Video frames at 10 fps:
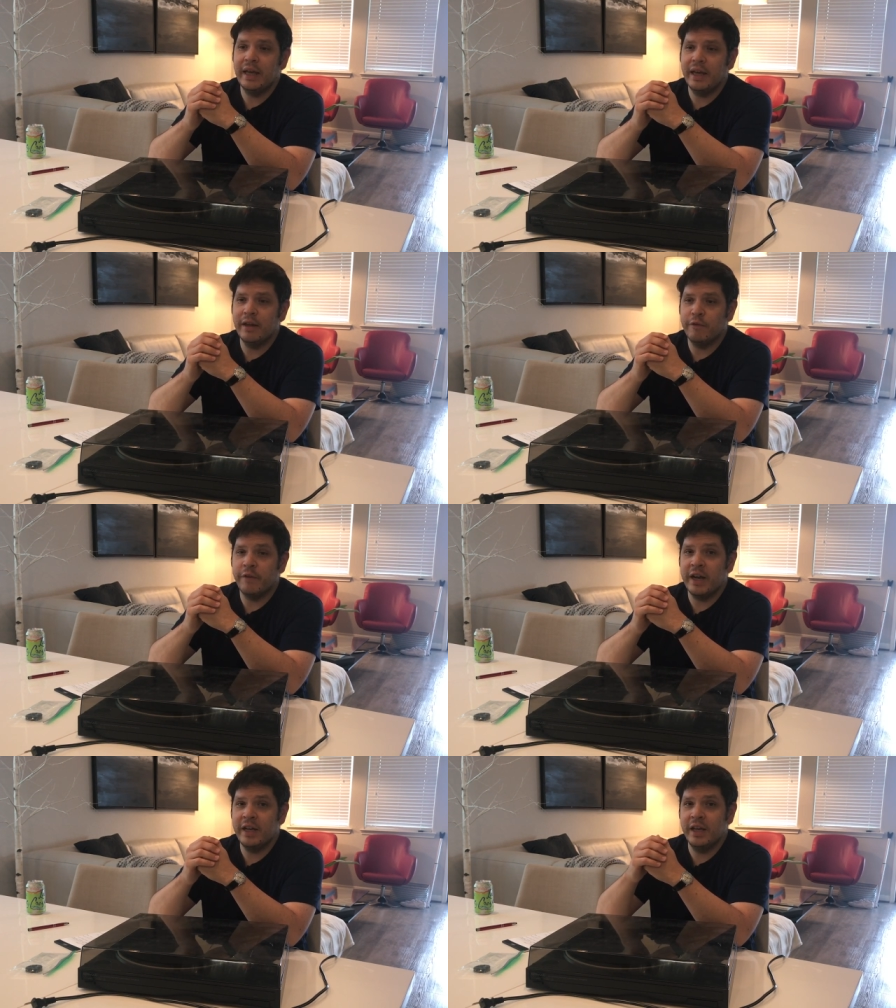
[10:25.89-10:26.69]
And
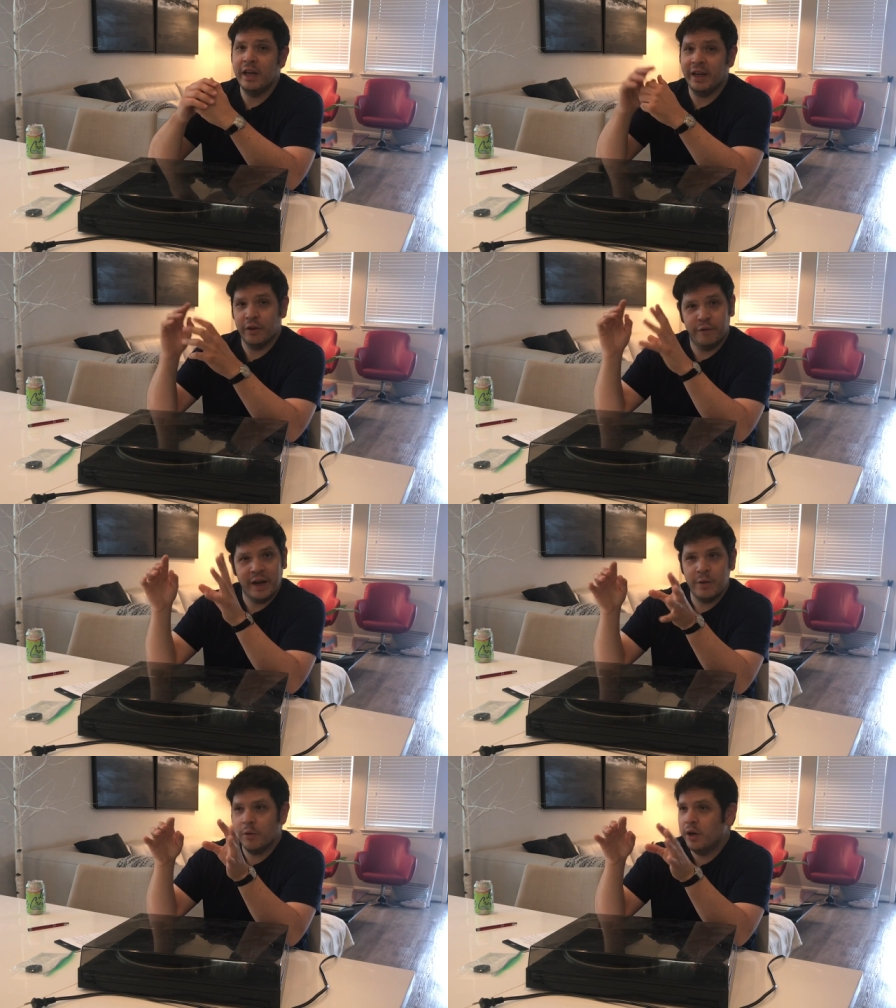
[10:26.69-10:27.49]
finding, I could
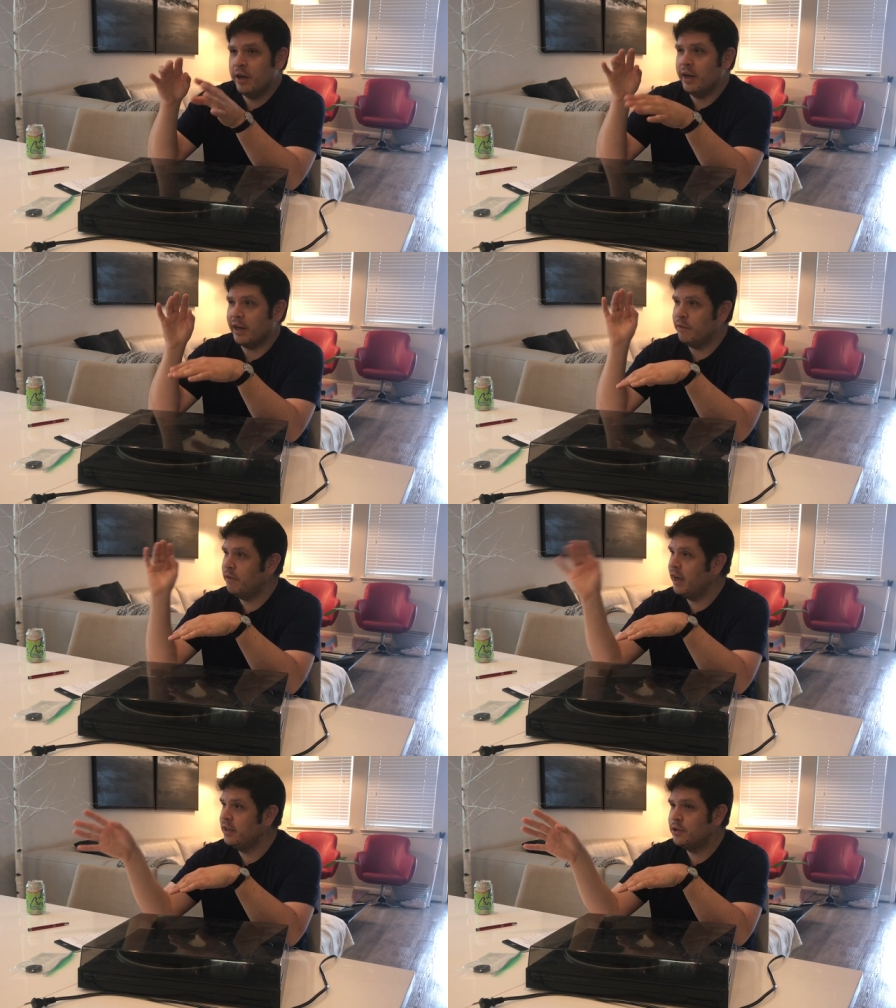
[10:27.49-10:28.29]
find one, I could
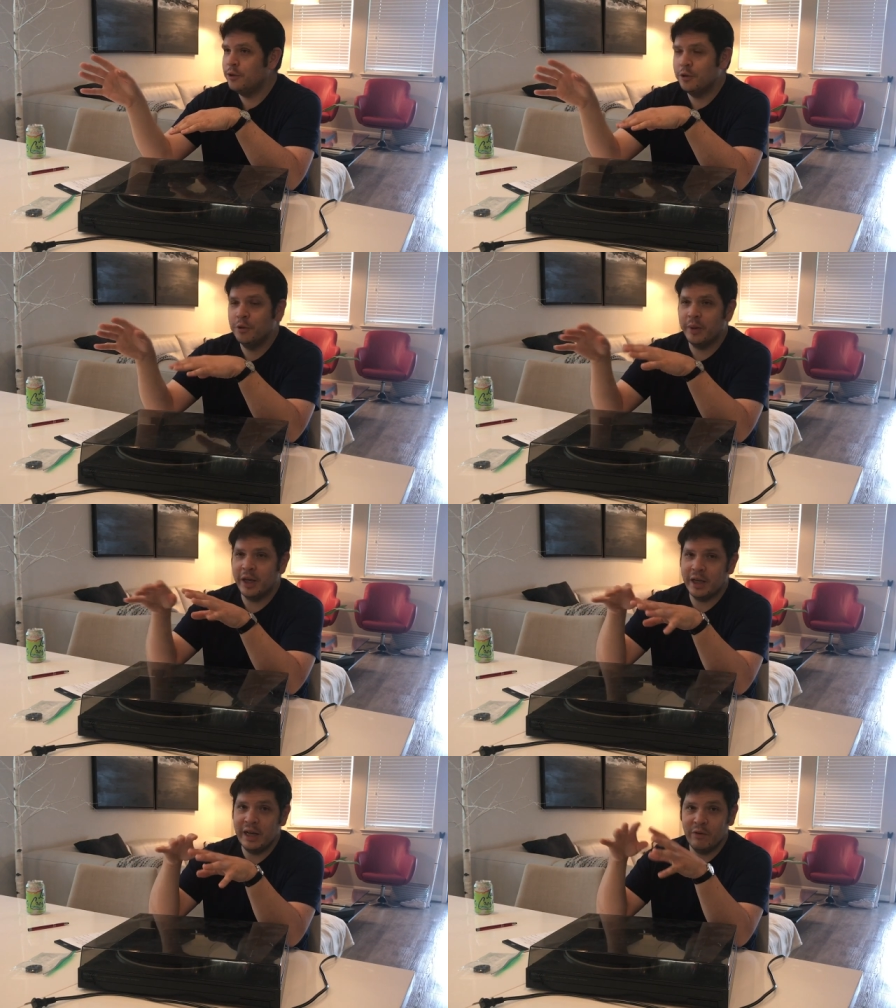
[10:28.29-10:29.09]
find two, but I
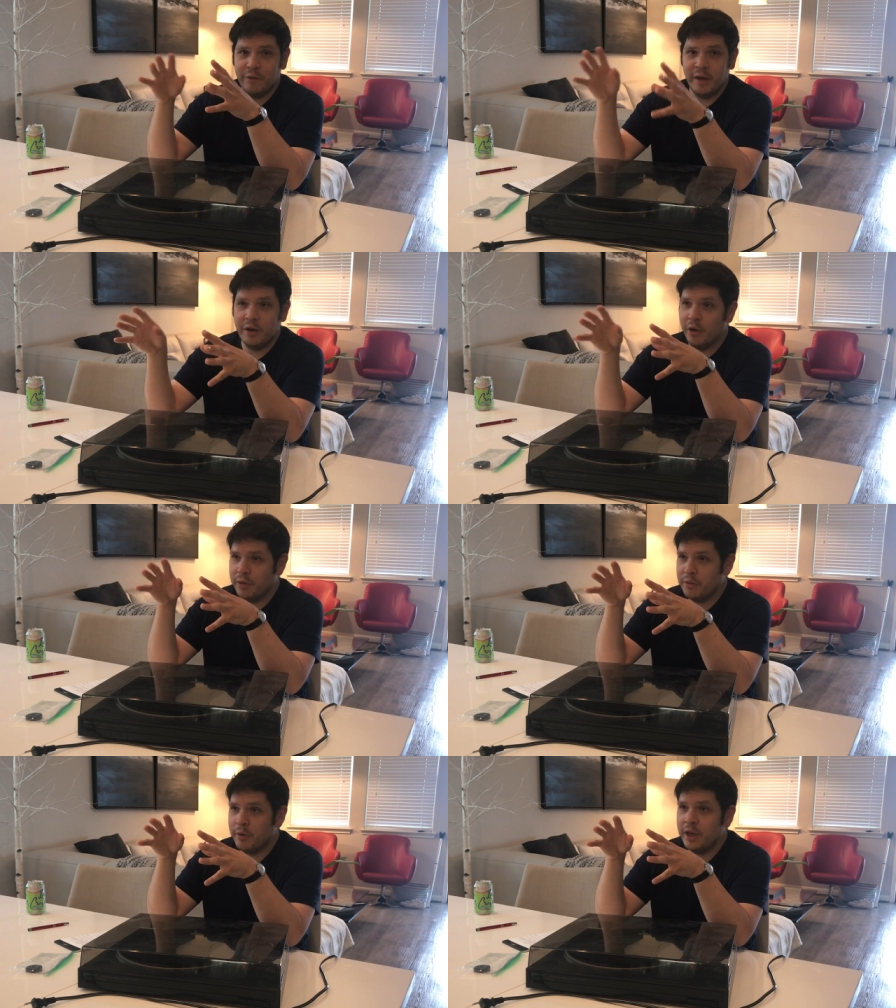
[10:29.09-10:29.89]
can never find all
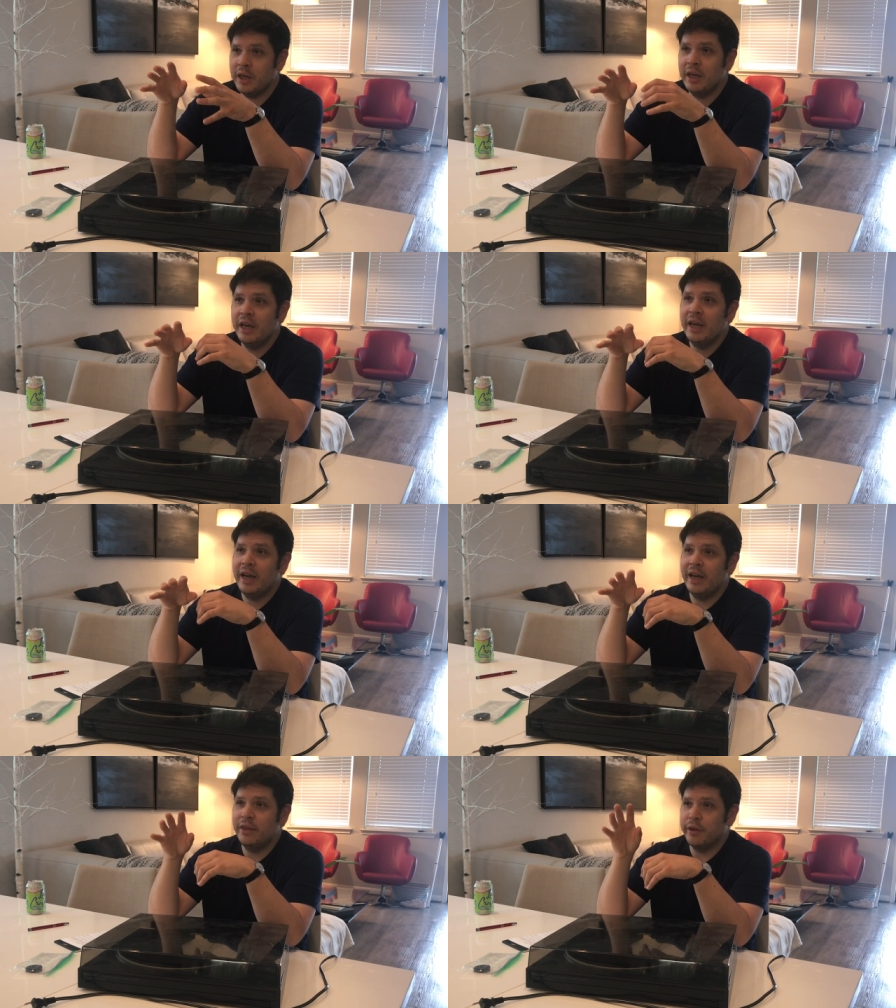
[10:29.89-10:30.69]
three.
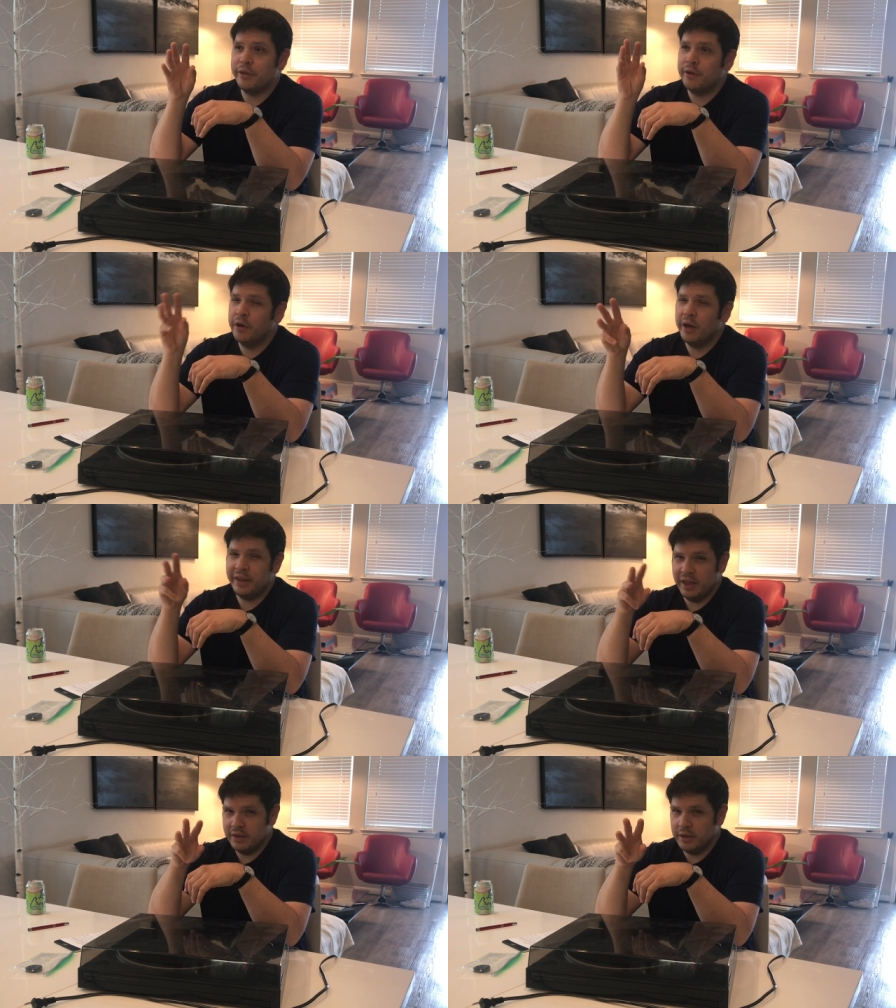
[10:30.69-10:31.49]
And the third, I
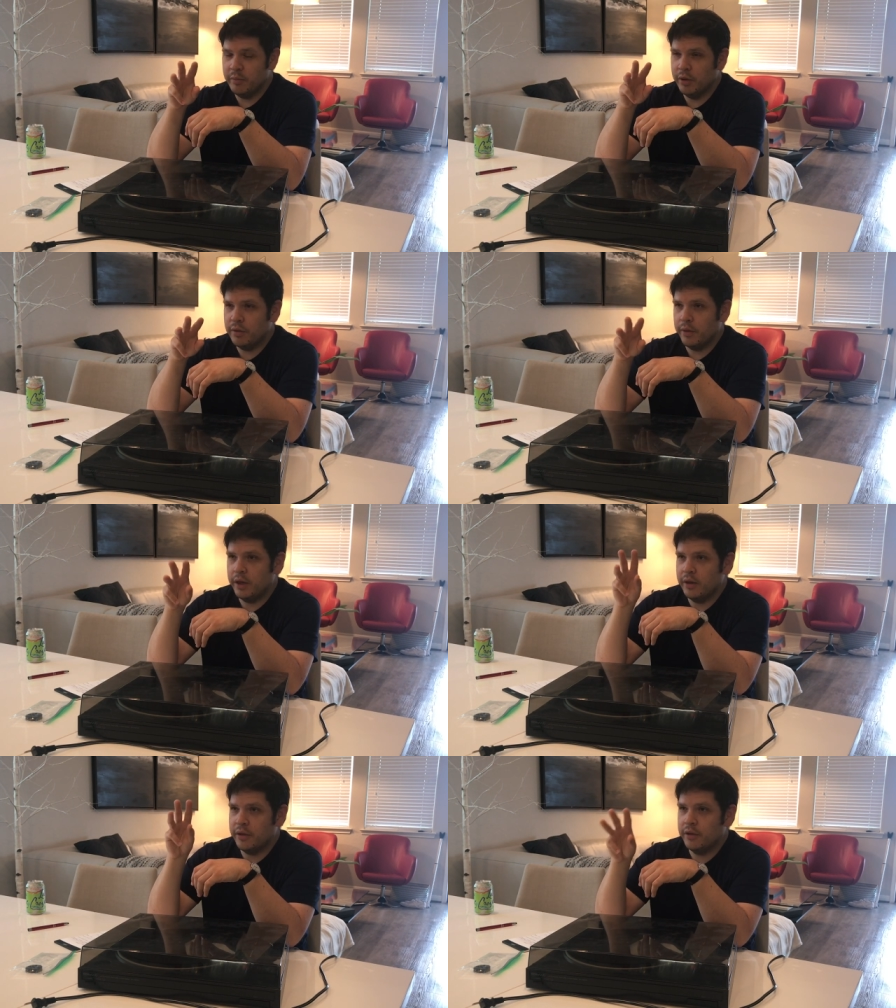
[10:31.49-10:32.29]
think it's number
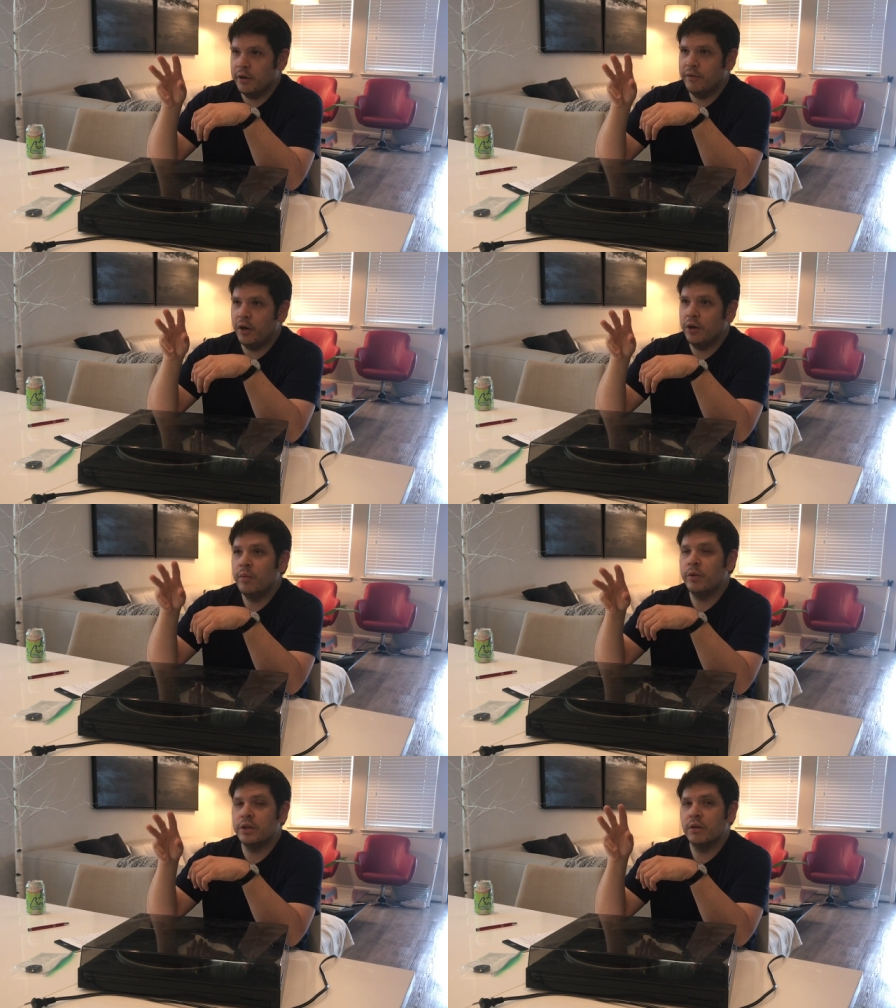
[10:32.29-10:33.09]
three, the third
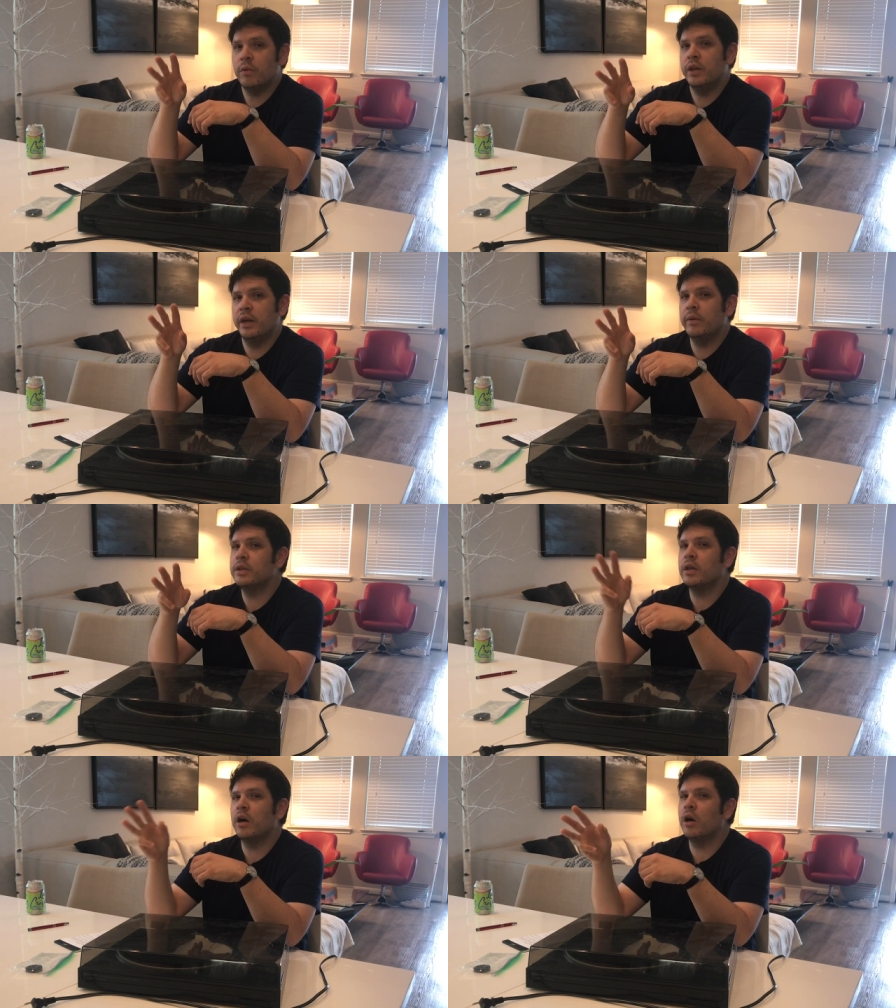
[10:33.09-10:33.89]
volume was the one that
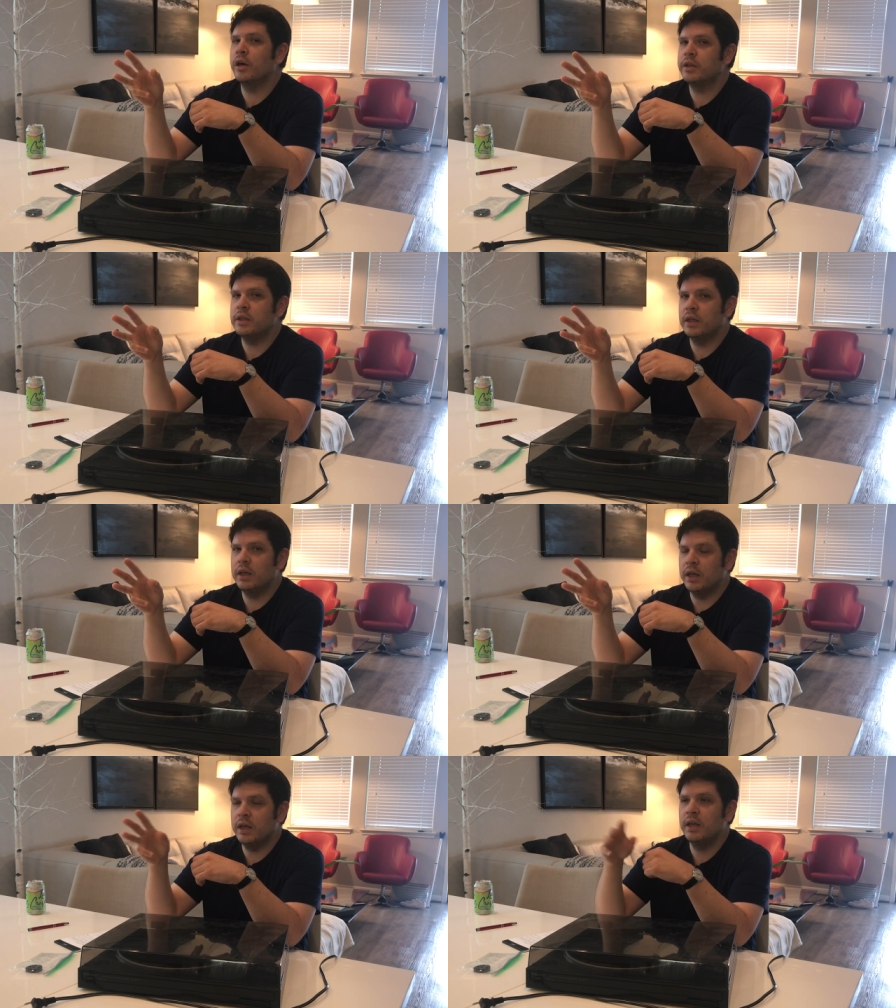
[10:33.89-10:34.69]
was the hardest to
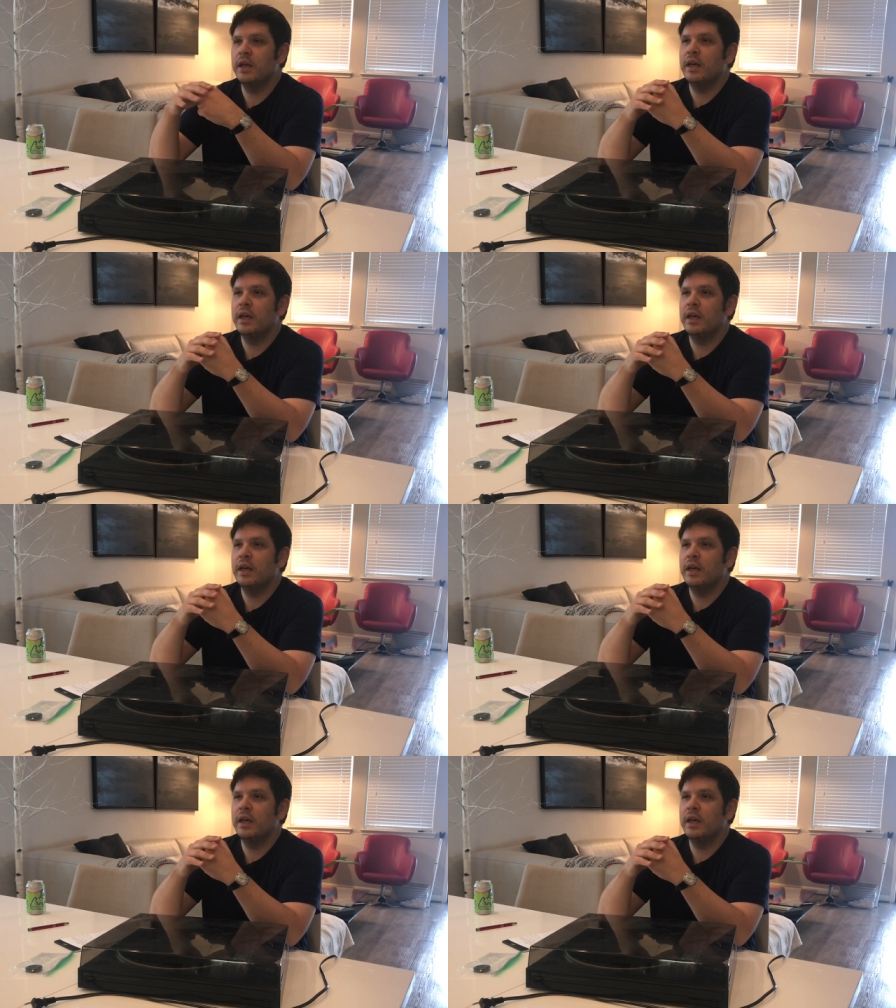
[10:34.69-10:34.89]
get